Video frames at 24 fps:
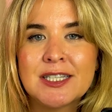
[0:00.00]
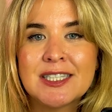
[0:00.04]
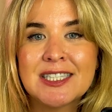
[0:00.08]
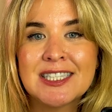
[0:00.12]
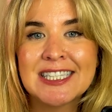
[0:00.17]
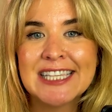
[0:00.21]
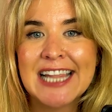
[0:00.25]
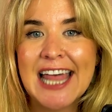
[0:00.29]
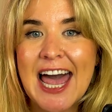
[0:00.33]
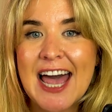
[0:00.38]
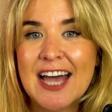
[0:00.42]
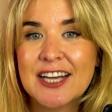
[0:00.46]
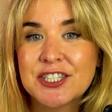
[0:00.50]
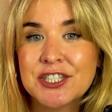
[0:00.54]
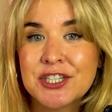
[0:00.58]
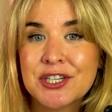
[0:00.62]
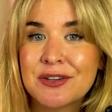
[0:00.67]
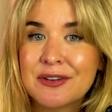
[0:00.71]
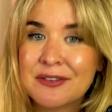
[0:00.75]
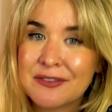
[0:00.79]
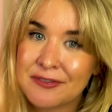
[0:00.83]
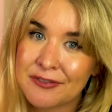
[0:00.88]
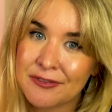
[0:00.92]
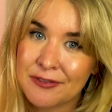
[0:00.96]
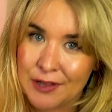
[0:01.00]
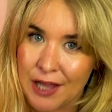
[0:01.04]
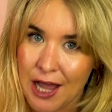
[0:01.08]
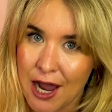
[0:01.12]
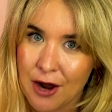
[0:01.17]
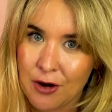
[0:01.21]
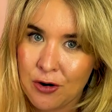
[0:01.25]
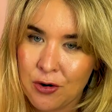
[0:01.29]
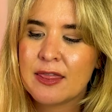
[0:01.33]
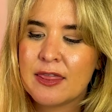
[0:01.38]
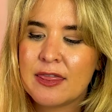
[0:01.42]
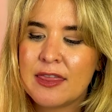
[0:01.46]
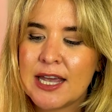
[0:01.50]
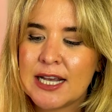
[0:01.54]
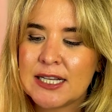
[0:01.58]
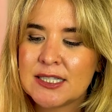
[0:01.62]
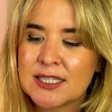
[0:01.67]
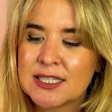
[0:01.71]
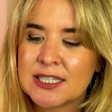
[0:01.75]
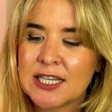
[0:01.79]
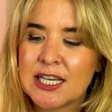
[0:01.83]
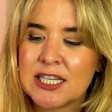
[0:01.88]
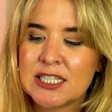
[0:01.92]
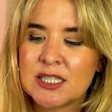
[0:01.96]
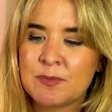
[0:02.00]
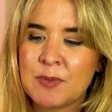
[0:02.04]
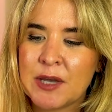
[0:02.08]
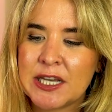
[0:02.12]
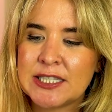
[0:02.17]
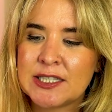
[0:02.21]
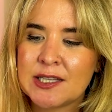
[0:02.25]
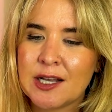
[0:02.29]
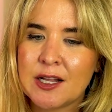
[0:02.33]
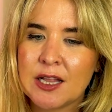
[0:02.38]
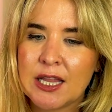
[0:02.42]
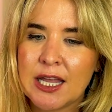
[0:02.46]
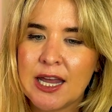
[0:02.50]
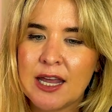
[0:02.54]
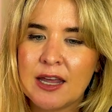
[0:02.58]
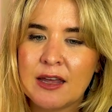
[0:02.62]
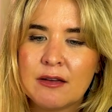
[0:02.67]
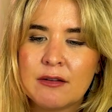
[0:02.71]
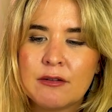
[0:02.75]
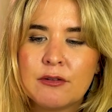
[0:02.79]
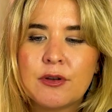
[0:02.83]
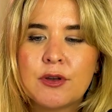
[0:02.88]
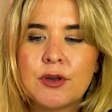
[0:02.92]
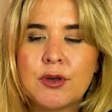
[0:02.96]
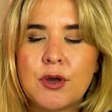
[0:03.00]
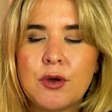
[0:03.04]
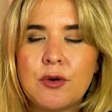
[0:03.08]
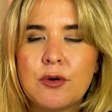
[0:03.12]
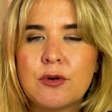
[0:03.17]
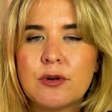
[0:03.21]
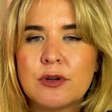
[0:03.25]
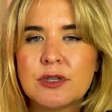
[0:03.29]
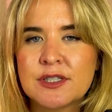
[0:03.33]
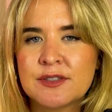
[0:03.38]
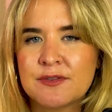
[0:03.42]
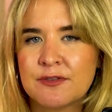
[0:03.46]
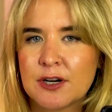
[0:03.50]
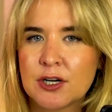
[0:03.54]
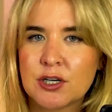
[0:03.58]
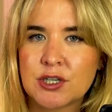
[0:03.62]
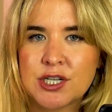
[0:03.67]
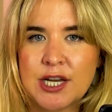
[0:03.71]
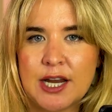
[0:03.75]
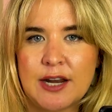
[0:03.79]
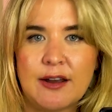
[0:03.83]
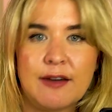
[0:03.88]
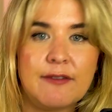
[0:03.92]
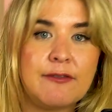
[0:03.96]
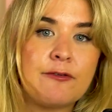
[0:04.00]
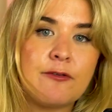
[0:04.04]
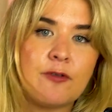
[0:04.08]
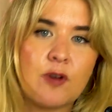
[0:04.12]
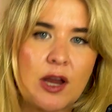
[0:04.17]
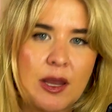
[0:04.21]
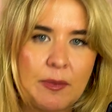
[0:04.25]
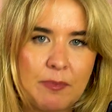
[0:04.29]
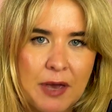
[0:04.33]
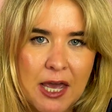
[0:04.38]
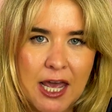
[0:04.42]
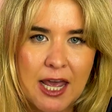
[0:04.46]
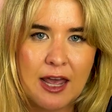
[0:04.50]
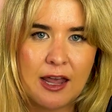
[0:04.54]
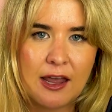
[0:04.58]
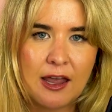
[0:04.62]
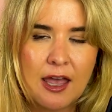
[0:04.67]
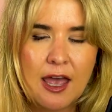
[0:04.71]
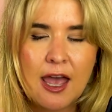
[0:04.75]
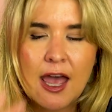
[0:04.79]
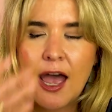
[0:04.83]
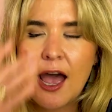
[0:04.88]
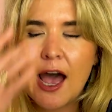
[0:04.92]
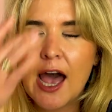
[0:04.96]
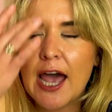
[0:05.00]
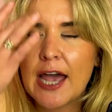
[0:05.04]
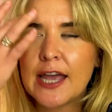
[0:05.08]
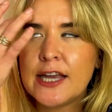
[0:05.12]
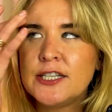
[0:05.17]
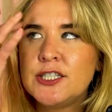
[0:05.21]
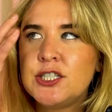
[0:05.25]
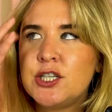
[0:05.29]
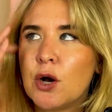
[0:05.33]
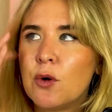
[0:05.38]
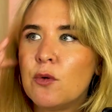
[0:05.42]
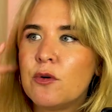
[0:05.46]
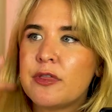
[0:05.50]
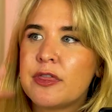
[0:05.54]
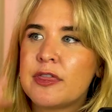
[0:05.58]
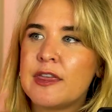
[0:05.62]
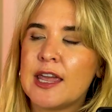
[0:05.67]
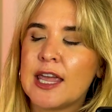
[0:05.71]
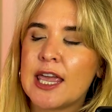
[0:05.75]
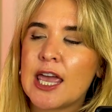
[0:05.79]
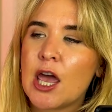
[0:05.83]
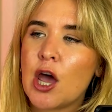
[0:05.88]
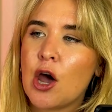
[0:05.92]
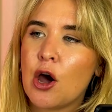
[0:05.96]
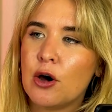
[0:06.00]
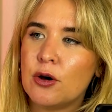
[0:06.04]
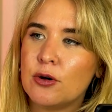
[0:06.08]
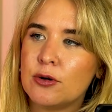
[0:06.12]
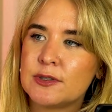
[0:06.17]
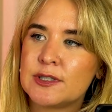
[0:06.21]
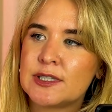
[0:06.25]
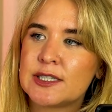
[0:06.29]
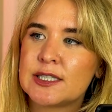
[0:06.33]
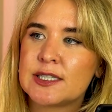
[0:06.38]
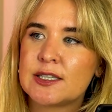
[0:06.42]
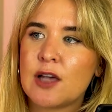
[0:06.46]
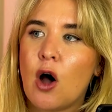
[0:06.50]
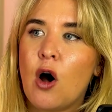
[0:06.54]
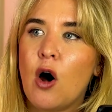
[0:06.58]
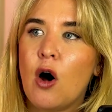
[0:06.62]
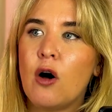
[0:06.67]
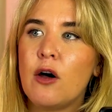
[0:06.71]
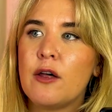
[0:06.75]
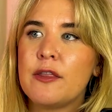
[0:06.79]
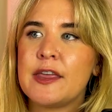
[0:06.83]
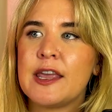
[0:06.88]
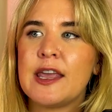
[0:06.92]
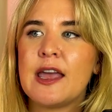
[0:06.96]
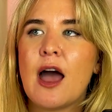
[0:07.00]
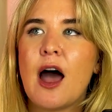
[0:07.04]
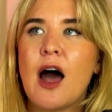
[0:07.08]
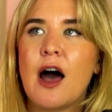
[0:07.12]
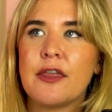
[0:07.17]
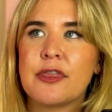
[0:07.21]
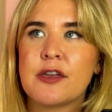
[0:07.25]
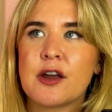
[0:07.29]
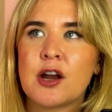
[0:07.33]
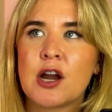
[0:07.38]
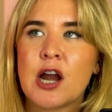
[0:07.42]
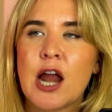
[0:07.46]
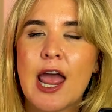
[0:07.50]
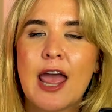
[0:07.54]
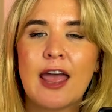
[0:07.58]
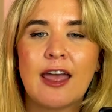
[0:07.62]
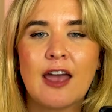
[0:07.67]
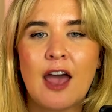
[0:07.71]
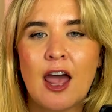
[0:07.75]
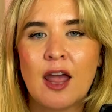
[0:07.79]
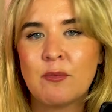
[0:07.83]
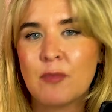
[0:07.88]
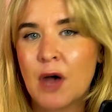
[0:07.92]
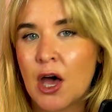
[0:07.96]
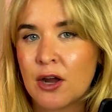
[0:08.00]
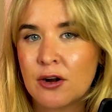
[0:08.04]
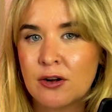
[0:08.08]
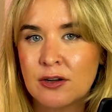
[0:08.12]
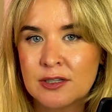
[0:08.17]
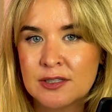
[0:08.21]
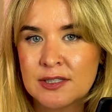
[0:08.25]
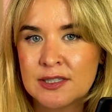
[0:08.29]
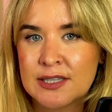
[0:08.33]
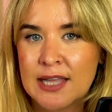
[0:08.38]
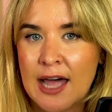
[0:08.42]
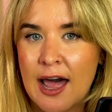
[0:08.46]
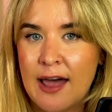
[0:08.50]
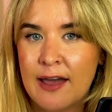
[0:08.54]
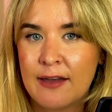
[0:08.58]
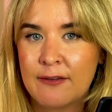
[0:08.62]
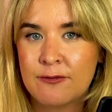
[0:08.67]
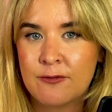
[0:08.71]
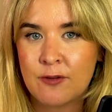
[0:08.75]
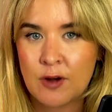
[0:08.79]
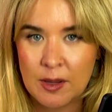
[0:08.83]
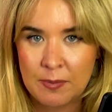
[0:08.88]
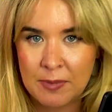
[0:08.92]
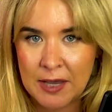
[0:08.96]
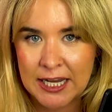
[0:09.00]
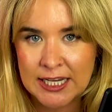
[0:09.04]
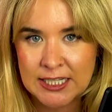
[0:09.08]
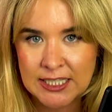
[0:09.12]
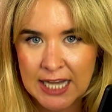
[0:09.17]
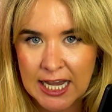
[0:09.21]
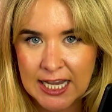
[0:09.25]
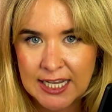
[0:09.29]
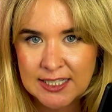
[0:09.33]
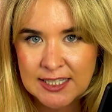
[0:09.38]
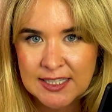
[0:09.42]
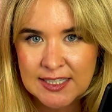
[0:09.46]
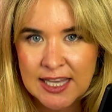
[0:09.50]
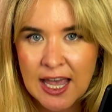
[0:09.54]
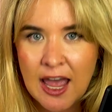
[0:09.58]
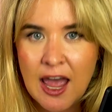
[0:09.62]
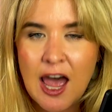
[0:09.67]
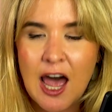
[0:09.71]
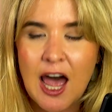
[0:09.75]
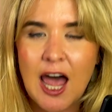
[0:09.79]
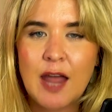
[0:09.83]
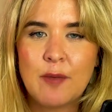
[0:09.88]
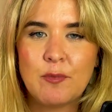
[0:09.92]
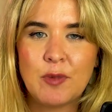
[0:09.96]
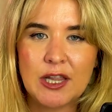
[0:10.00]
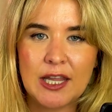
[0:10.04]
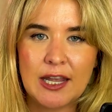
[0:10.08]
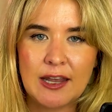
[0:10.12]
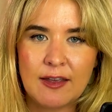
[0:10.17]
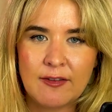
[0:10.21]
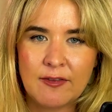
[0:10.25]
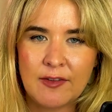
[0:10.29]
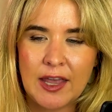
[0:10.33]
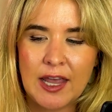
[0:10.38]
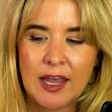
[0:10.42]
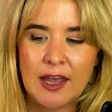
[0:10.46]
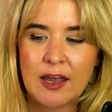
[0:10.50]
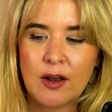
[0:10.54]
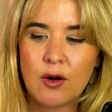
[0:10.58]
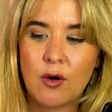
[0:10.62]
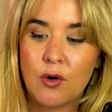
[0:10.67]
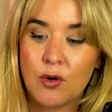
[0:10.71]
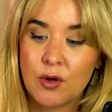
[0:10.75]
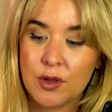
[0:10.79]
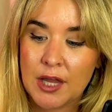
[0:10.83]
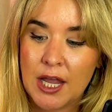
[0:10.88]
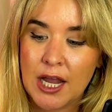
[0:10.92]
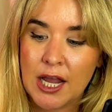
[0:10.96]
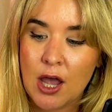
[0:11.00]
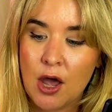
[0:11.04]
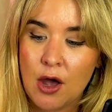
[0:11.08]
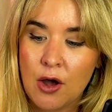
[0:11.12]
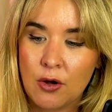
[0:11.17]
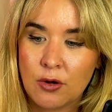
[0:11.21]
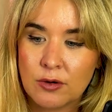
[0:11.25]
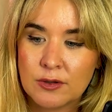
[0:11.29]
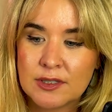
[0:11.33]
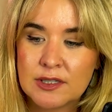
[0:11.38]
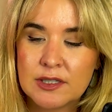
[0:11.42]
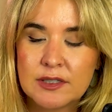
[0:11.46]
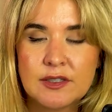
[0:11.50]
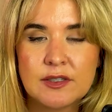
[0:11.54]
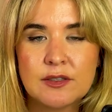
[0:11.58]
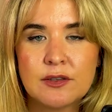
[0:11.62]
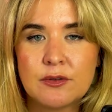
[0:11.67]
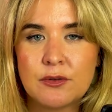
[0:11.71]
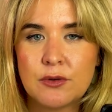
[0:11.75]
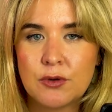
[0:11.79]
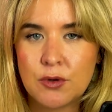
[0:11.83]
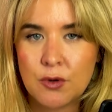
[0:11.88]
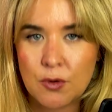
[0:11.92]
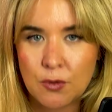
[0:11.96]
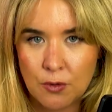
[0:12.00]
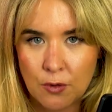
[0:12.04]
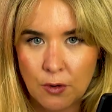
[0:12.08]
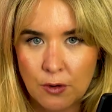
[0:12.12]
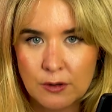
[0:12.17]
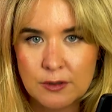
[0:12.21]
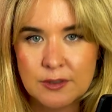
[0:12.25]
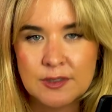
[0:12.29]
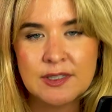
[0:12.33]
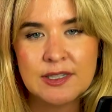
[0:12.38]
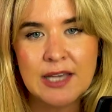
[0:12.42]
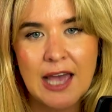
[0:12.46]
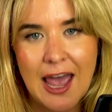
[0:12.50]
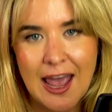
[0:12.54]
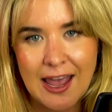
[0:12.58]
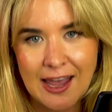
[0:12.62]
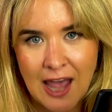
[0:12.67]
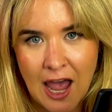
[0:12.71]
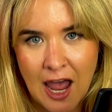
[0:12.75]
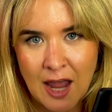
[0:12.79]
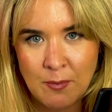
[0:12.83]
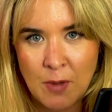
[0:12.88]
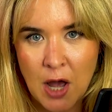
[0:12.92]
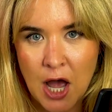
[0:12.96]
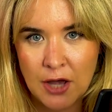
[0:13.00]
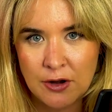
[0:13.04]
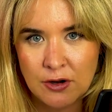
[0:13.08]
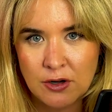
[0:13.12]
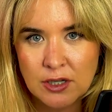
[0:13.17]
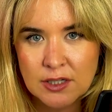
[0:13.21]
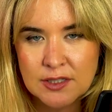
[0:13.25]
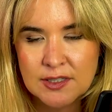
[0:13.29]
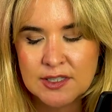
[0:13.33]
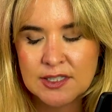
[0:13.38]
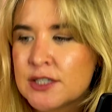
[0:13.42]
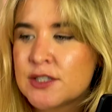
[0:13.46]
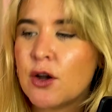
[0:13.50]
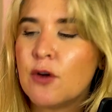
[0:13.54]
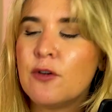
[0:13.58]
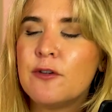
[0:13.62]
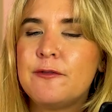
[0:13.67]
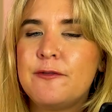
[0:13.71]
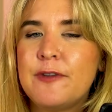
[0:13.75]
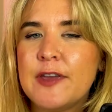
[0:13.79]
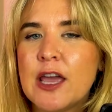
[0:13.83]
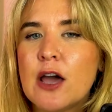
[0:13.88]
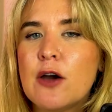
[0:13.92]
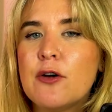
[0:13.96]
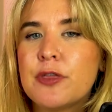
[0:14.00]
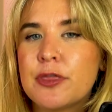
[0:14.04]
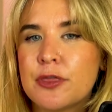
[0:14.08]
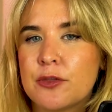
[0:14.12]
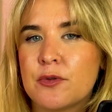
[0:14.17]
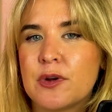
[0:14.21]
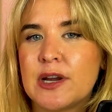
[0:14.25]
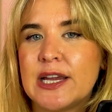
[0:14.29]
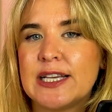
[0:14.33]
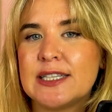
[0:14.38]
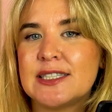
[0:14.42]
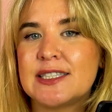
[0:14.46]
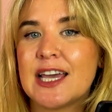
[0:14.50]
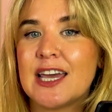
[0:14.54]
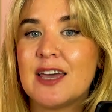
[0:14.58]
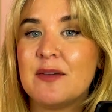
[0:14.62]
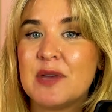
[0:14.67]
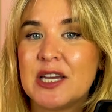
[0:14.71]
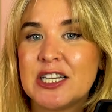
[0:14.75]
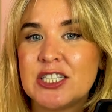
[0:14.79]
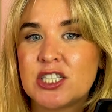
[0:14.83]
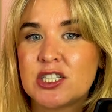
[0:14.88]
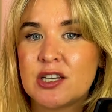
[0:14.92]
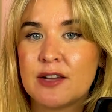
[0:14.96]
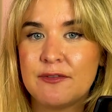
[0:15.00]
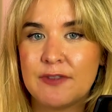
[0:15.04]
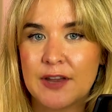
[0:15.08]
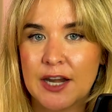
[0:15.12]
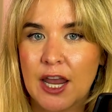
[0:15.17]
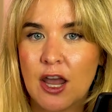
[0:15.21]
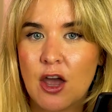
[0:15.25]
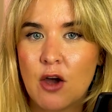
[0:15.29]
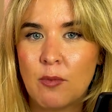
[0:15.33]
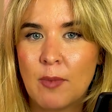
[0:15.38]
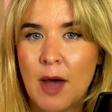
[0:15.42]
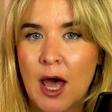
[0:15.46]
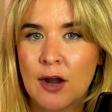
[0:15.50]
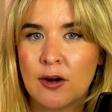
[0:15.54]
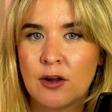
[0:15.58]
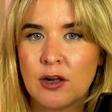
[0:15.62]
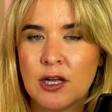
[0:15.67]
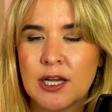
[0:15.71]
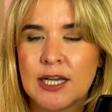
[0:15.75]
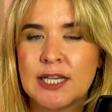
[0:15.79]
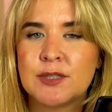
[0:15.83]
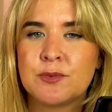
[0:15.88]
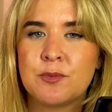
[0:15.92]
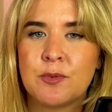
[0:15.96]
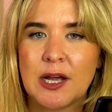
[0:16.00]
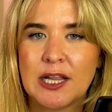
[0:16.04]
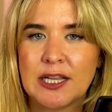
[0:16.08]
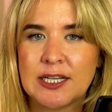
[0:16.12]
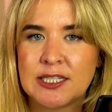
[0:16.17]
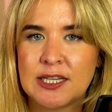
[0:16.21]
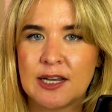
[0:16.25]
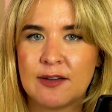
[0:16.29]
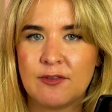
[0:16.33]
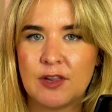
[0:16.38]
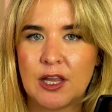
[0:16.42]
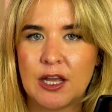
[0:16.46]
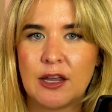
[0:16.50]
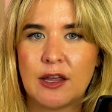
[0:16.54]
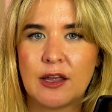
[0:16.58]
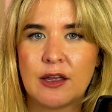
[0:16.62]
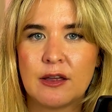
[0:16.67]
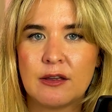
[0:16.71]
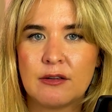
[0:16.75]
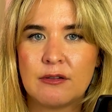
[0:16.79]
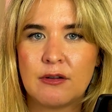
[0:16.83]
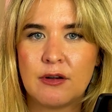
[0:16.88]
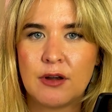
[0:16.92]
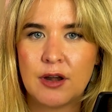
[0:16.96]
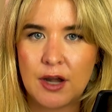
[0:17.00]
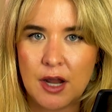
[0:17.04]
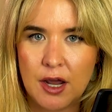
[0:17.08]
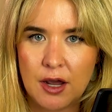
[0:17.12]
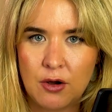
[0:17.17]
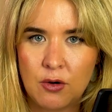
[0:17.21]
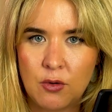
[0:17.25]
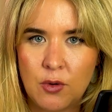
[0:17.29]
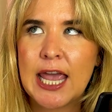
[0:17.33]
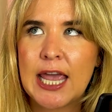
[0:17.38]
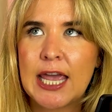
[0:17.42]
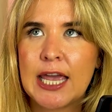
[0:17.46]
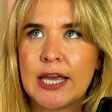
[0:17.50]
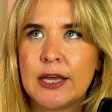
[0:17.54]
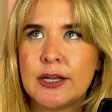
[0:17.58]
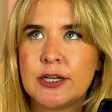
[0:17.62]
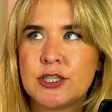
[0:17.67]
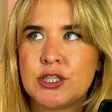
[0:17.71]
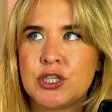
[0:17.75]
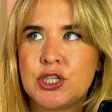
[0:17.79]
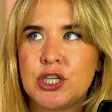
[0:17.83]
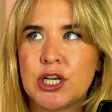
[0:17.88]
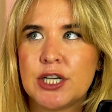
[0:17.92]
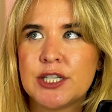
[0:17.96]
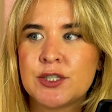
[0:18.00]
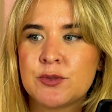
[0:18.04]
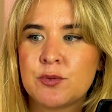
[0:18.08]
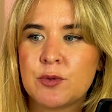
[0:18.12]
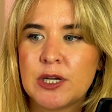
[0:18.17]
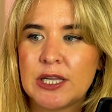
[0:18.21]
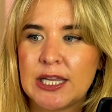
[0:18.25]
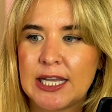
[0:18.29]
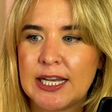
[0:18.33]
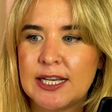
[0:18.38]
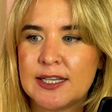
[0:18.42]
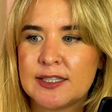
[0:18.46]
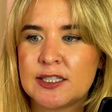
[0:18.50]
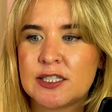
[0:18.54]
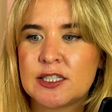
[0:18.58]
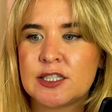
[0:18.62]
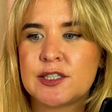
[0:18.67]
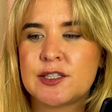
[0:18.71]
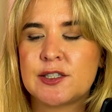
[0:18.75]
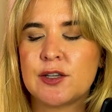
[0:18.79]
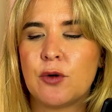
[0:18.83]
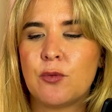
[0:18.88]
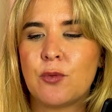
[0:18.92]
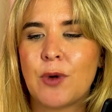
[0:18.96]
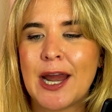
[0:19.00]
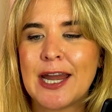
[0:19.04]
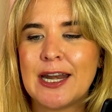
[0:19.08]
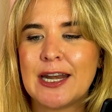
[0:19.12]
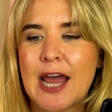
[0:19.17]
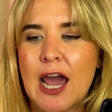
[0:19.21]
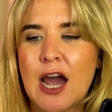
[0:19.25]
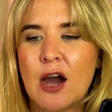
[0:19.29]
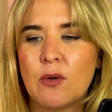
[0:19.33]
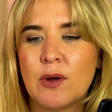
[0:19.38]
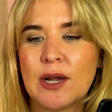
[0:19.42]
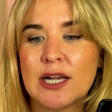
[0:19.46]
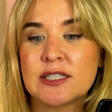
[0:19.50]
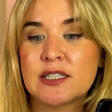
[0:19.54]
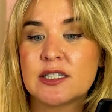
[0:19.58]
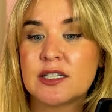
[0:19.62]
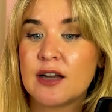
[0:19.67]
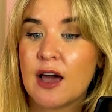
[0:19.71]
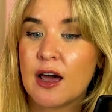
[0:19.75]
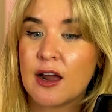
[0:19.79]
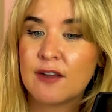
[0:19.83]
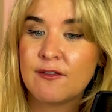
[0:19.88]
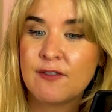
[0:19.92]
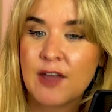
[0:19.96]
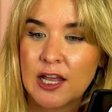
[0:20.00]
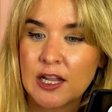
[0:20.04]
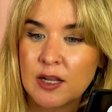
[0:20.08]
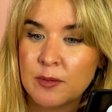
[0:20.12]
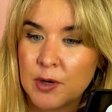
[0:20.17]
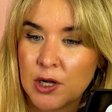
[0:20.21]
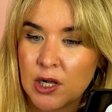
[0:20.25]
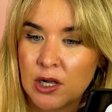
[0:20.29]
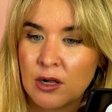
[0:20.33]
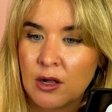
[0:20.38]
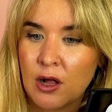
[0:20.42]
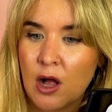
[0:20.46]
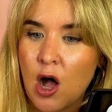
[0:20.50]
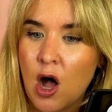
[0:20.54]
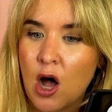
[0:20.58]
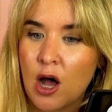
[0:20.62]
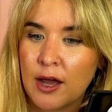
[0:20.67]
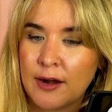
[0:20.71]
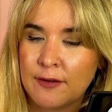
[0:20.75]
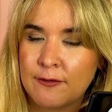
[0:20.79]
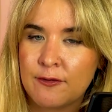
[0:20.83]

slash flow. This is basically Google's version of Freepik. I don't think it hosts all the other AI models that Freepik does. I believe it only hosts Google's AI models. So Veo 3's image to video model is relatively new. It just released, so right now it's not available on